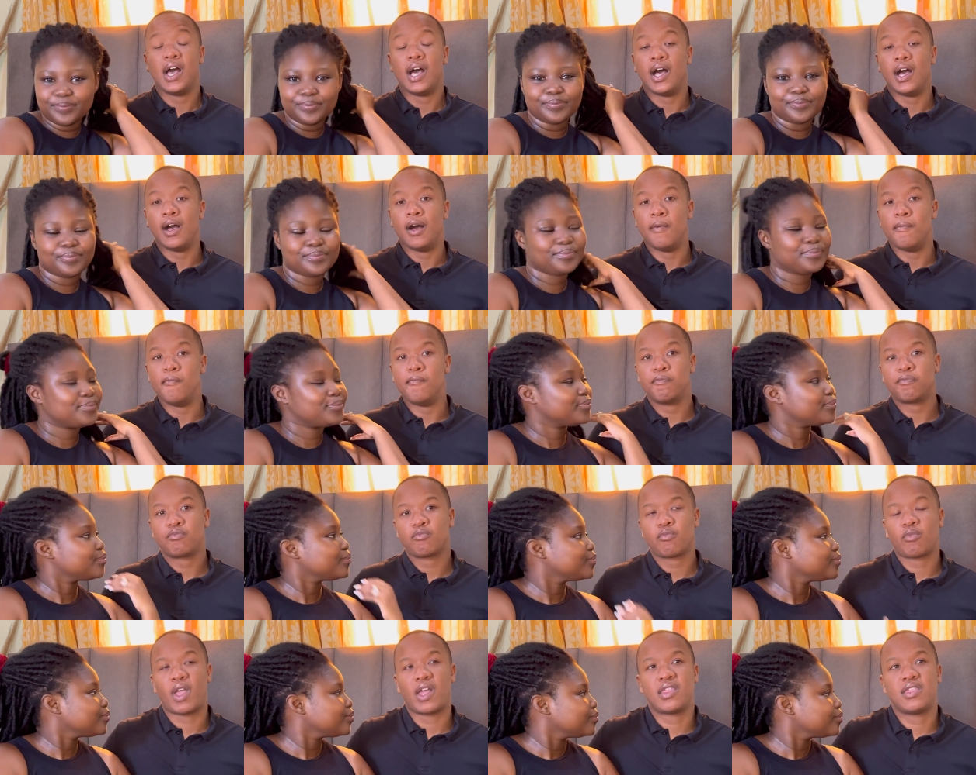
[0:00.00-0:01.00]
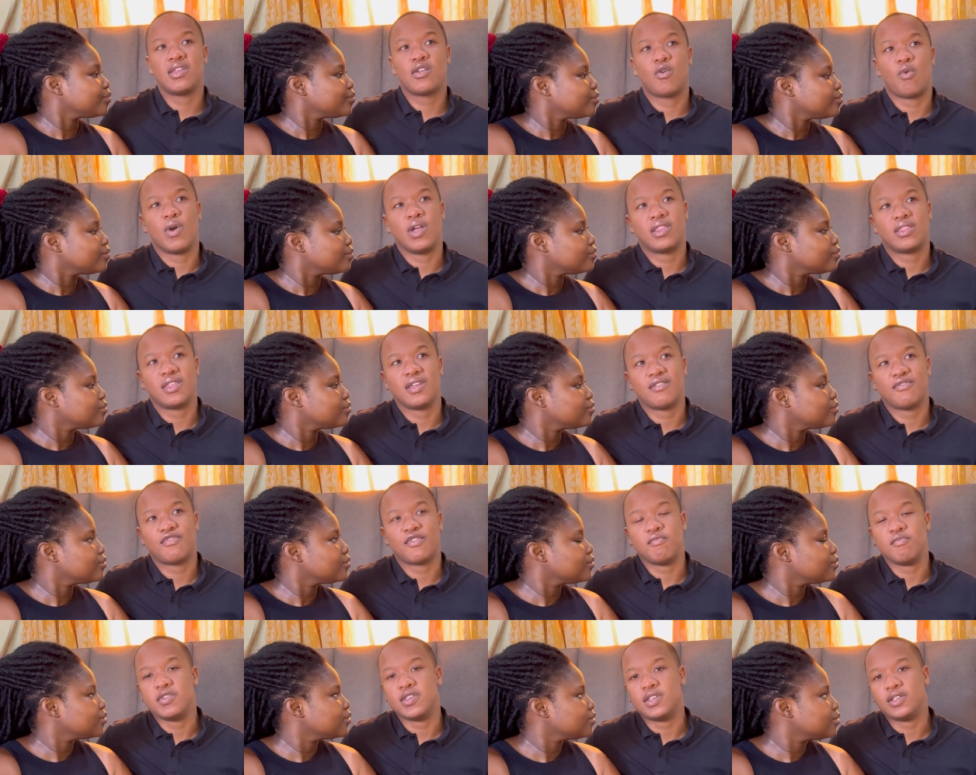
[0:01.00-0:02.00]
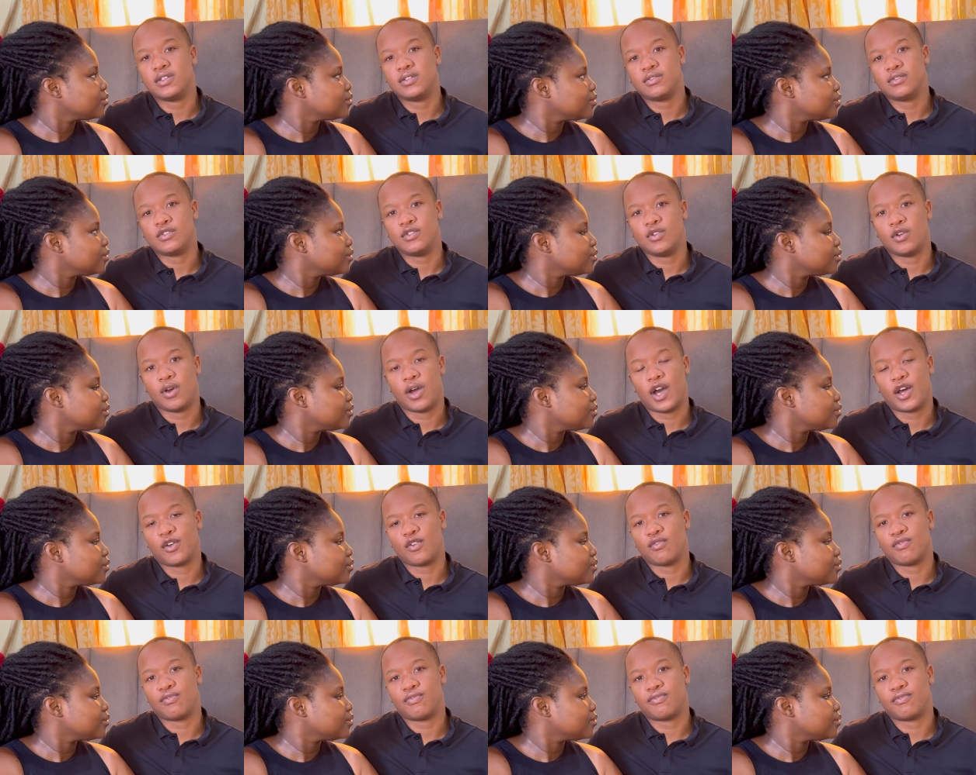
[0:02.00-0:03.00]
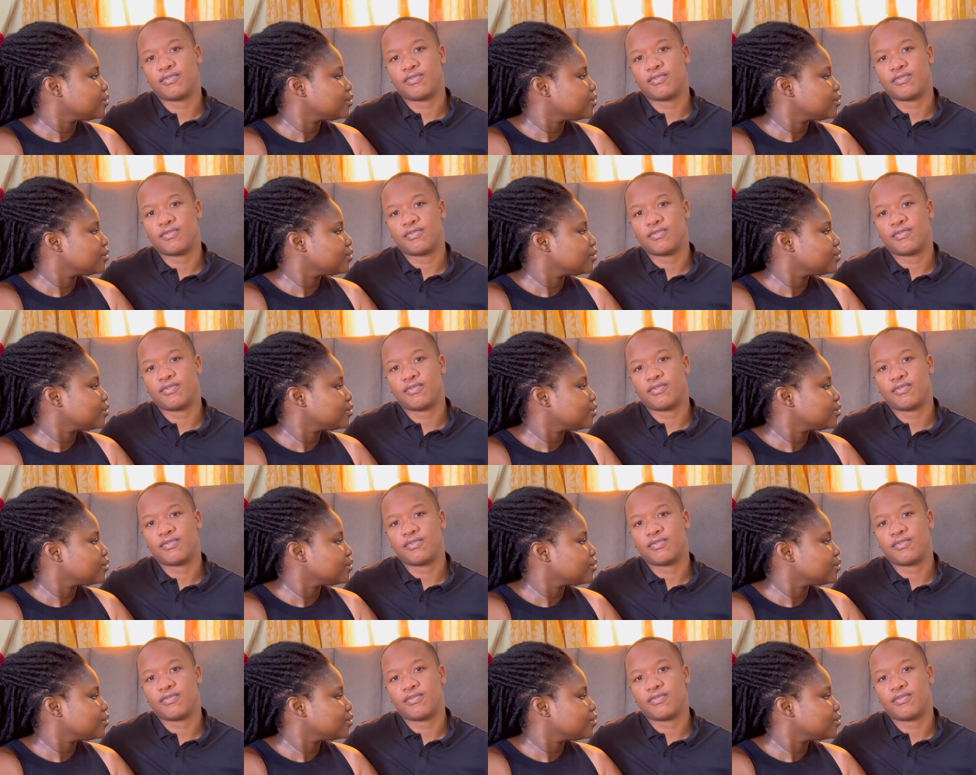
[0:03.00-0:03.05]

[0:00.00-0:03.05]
Speaker 1: um, I think one thing for me, you know, out of